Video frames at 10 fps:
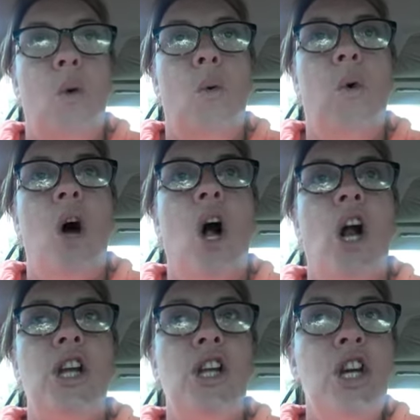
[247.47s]
What
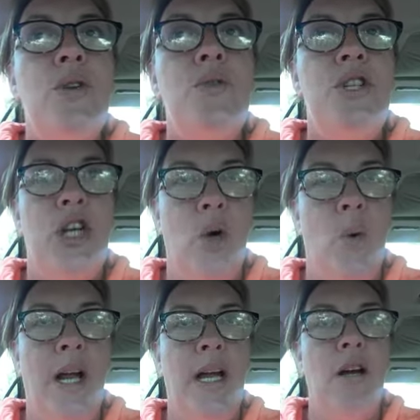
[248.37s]
are you
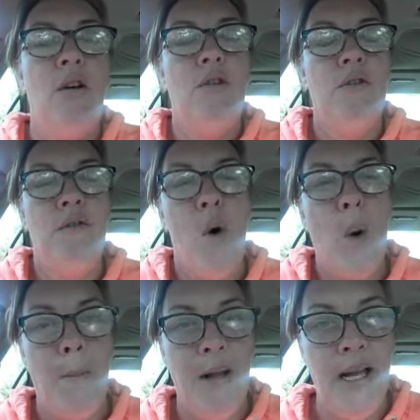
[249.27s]
doing
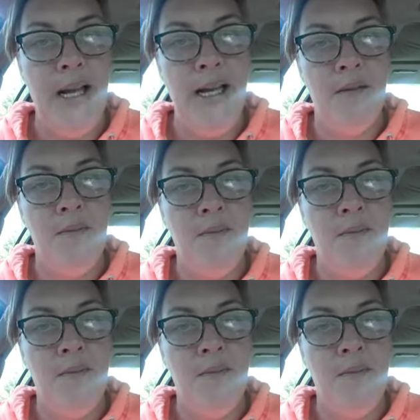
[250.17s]
for me?